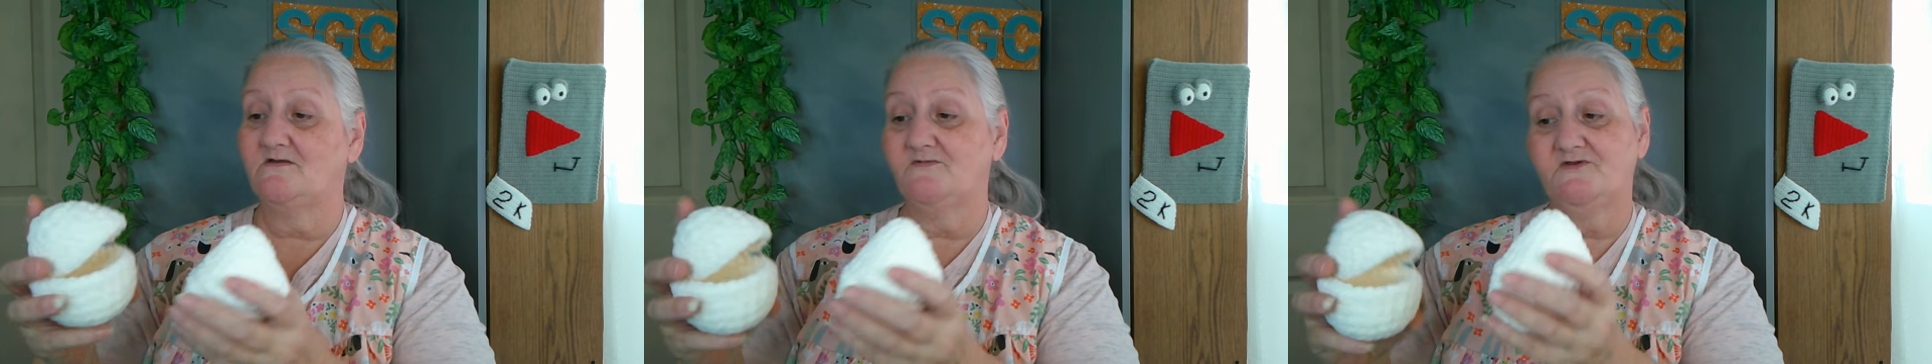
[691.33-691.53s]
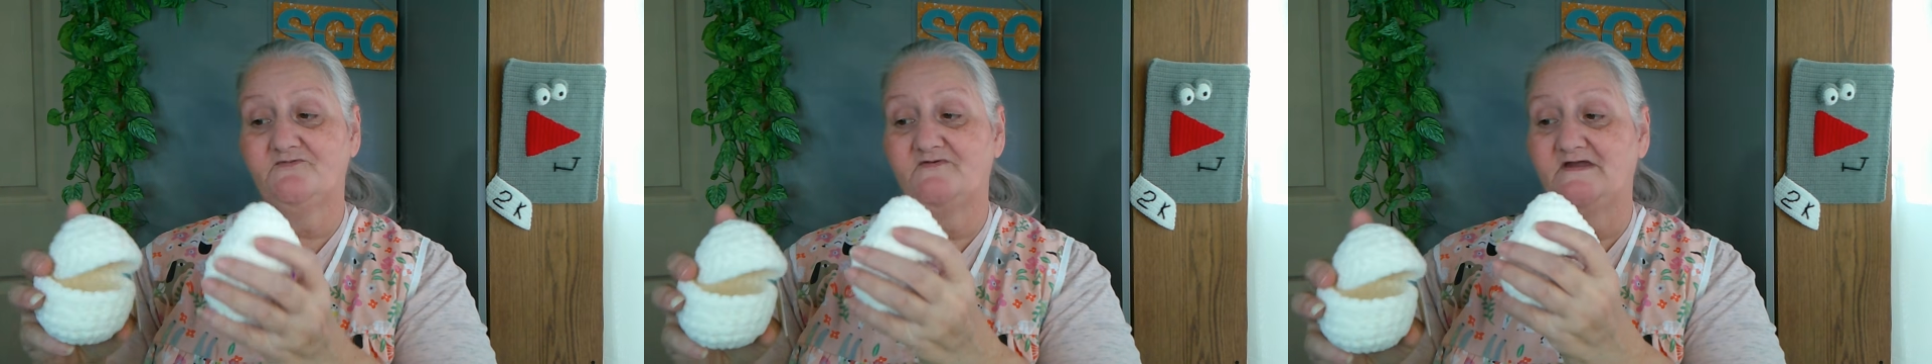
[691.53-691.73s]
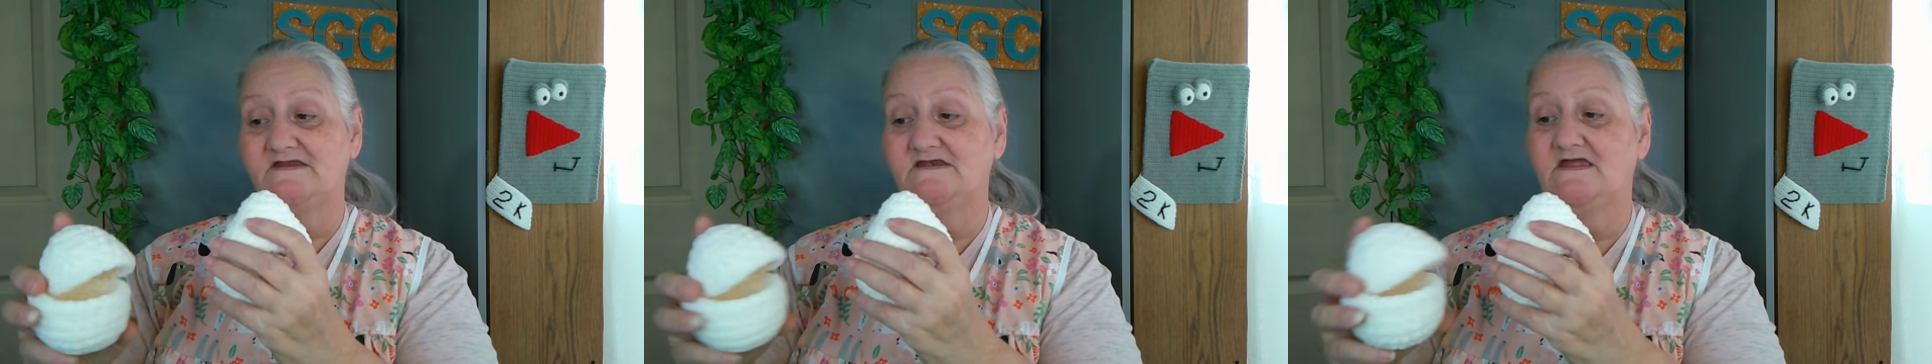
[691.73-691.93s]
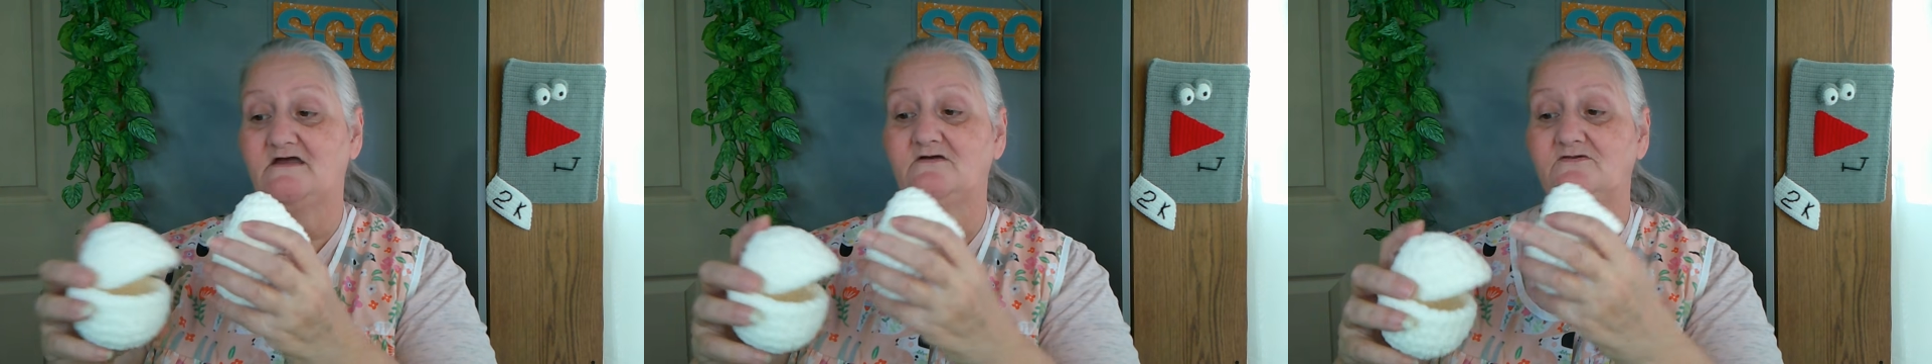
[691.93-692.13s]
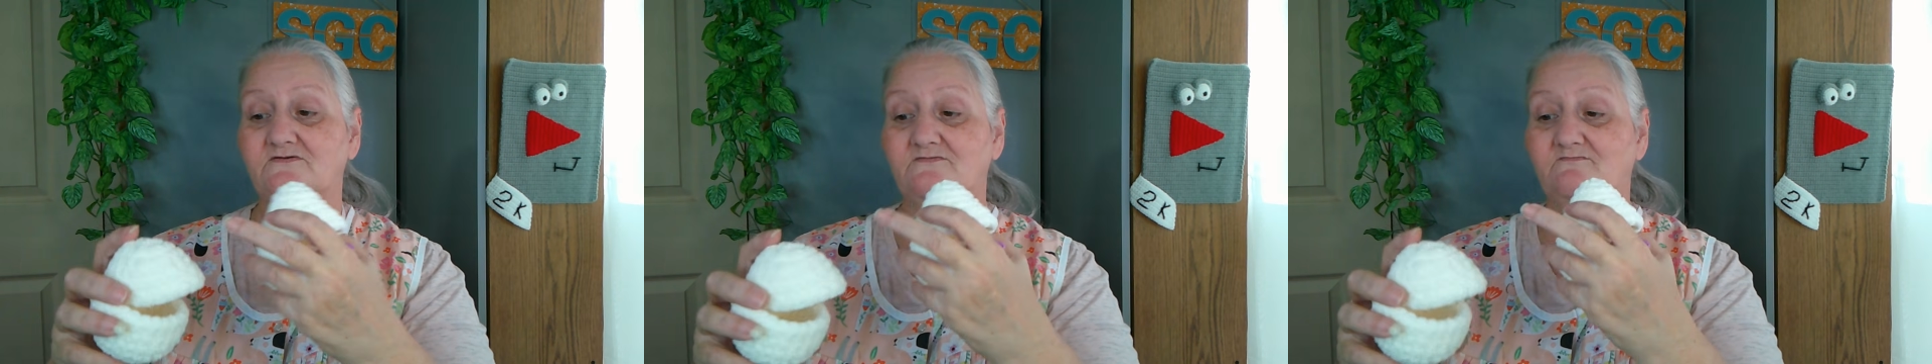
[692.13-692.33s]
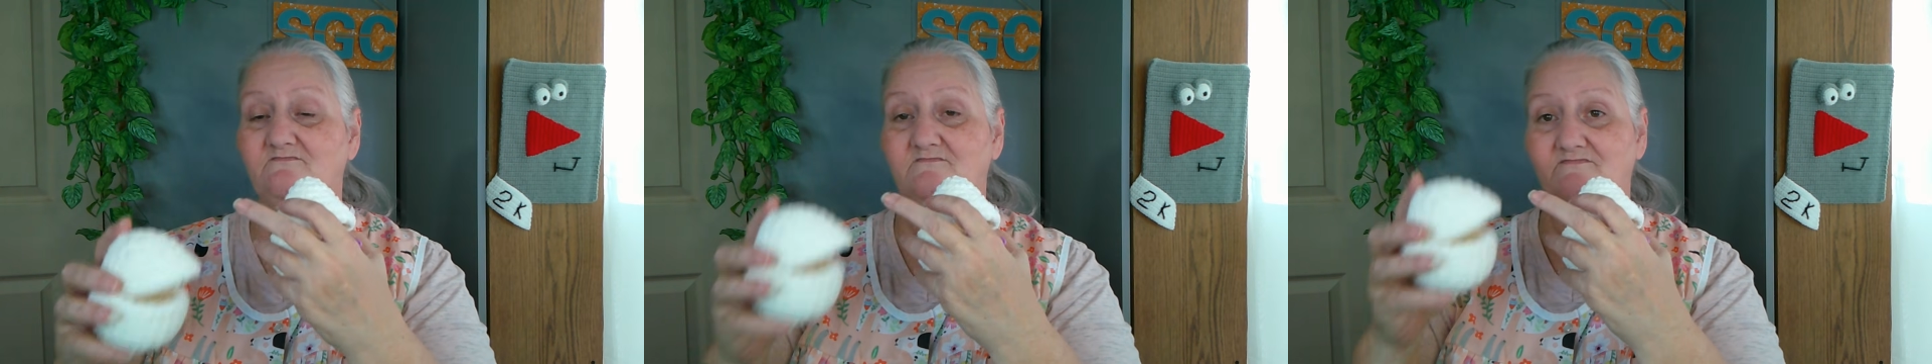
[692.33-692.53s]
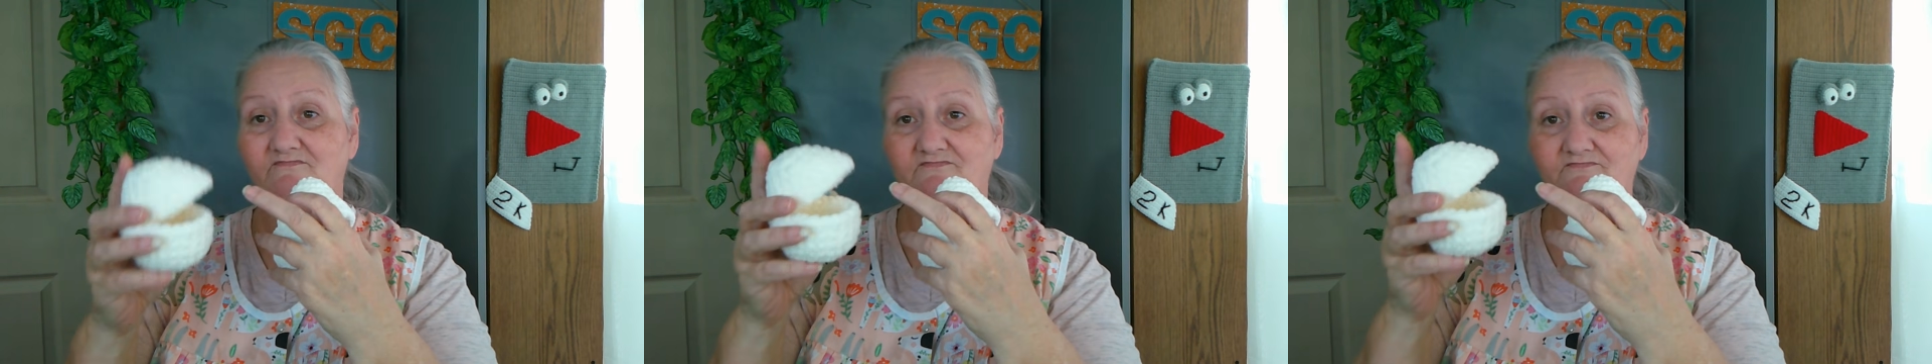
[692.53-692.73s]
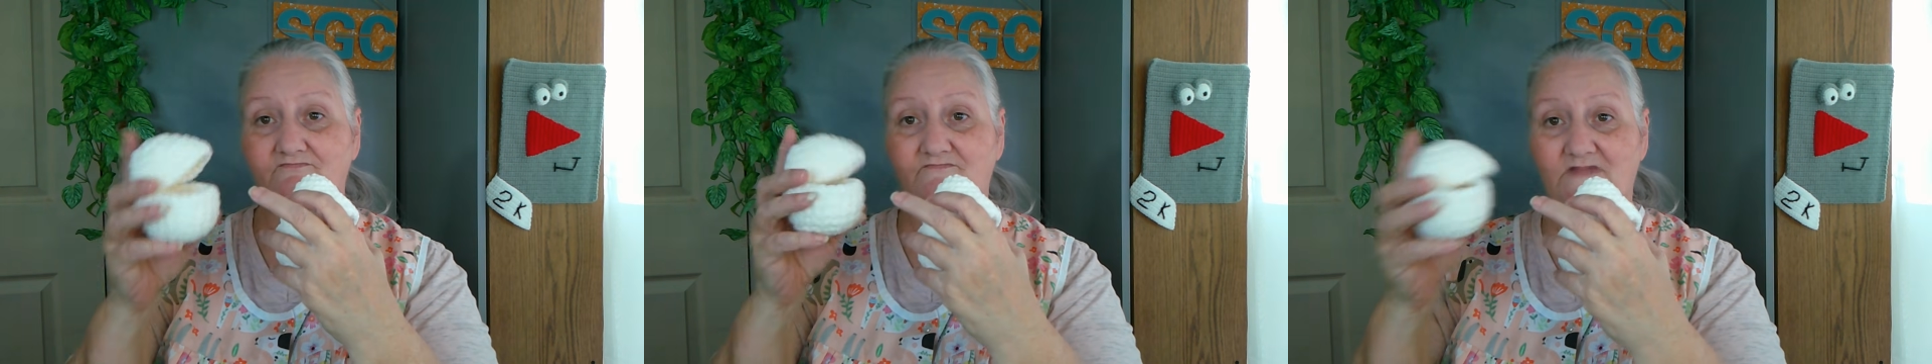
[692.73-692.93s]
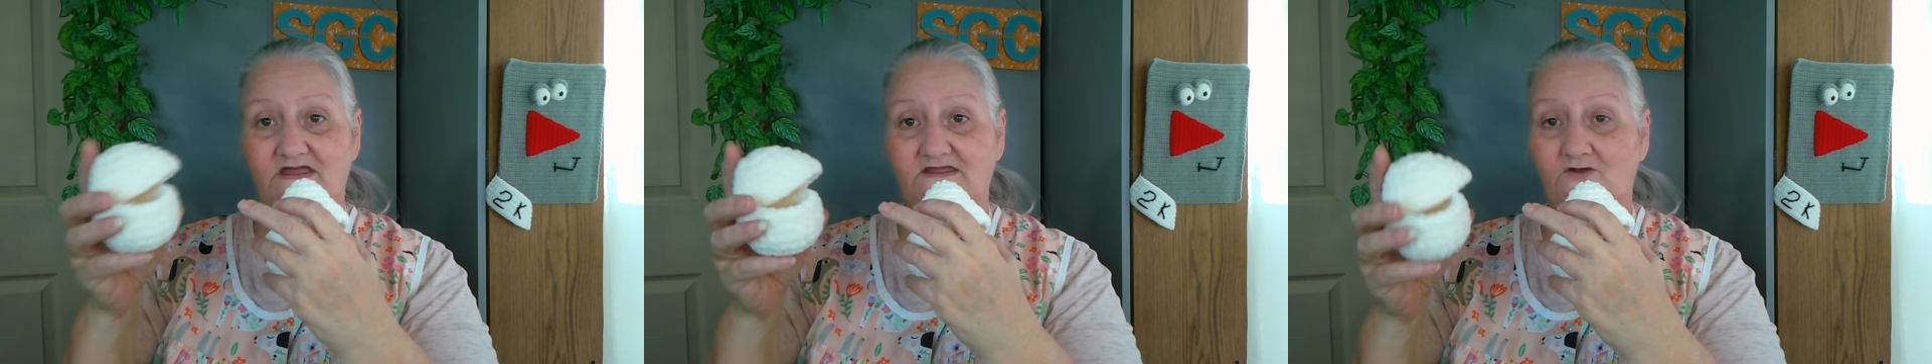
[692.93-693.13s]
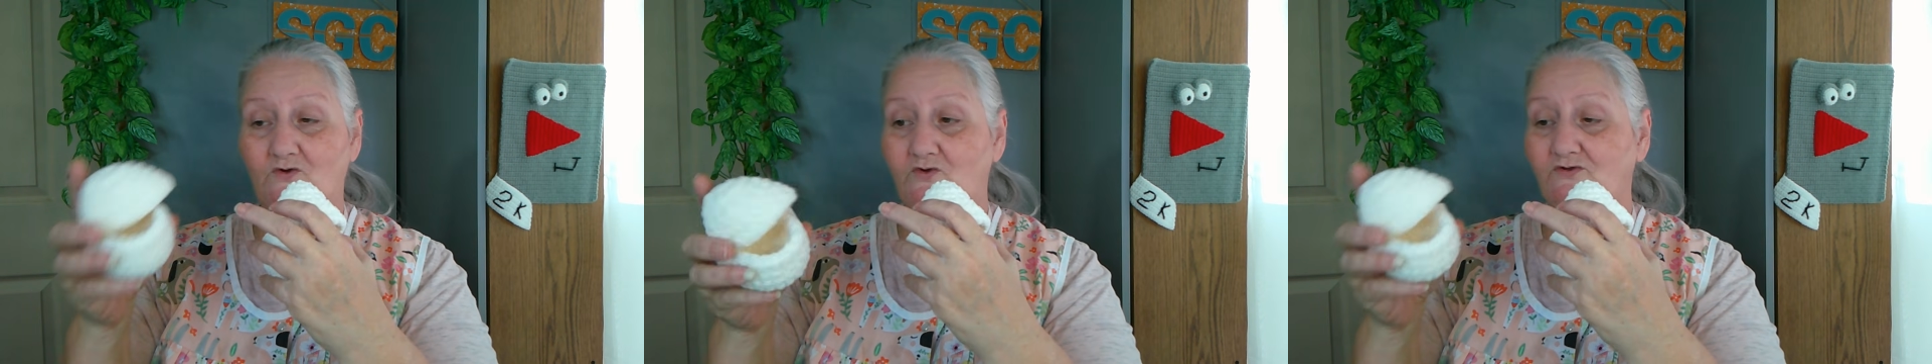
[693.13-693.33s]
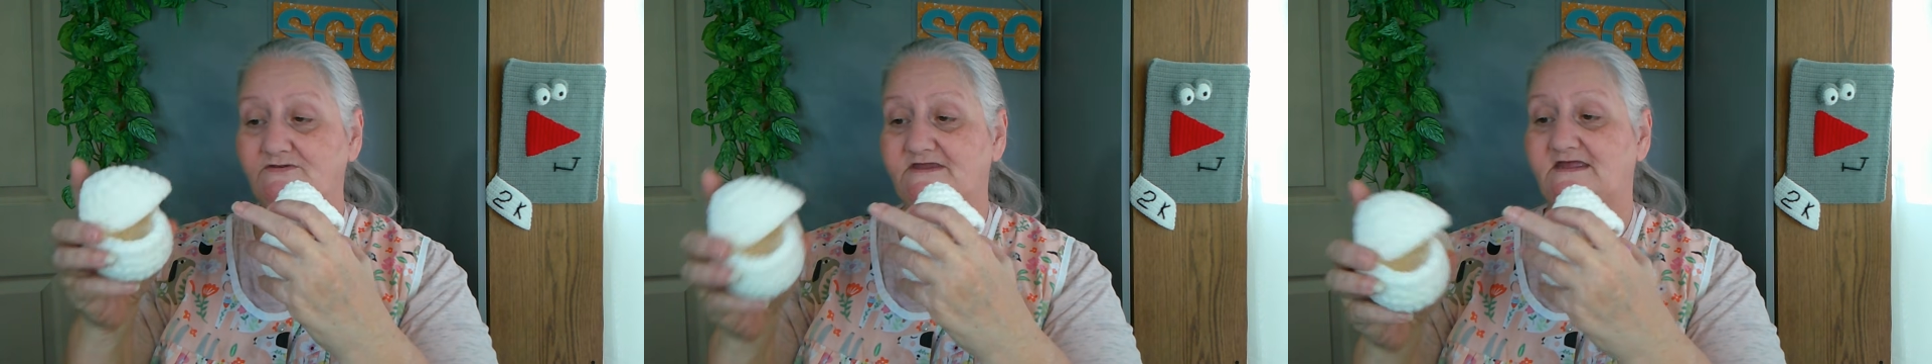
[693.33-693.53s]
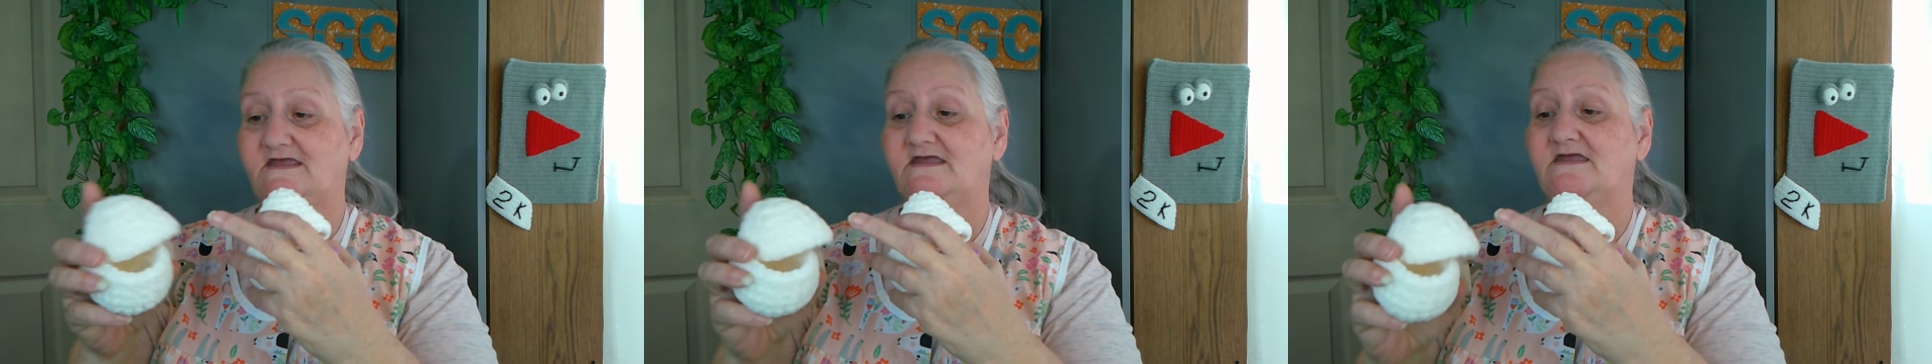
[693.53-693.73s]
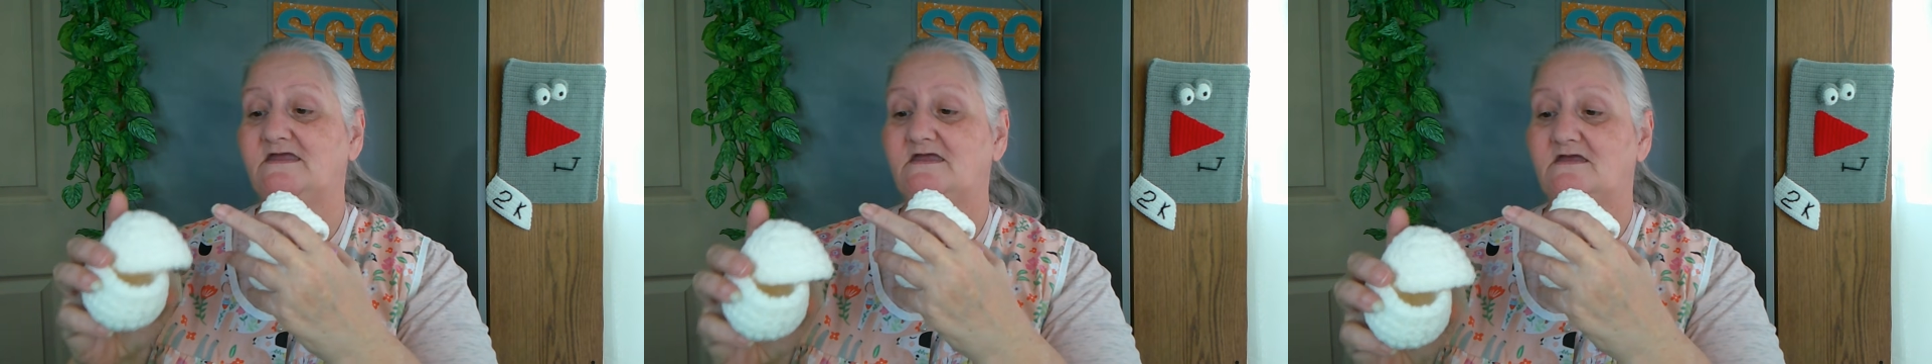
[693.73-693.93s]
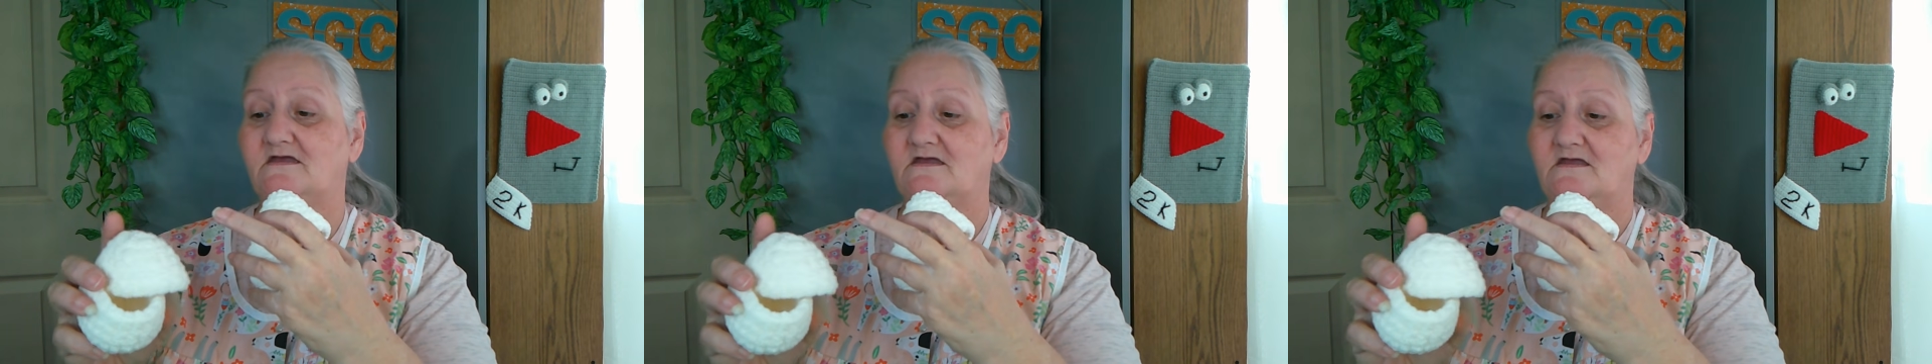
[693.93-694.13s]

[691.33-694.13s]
to find out my old egg